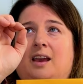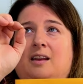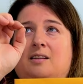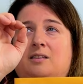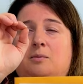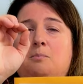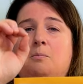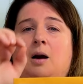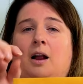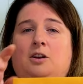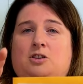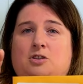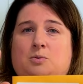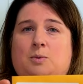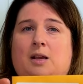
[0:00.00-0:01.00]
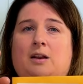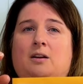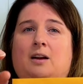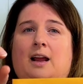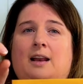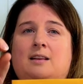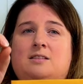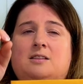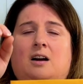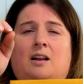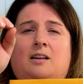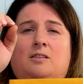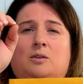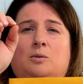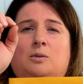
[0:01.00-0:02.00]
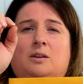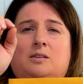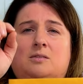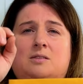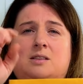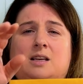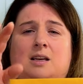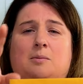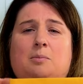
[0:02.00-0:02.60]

it is much sweeter and it's got its own little zing.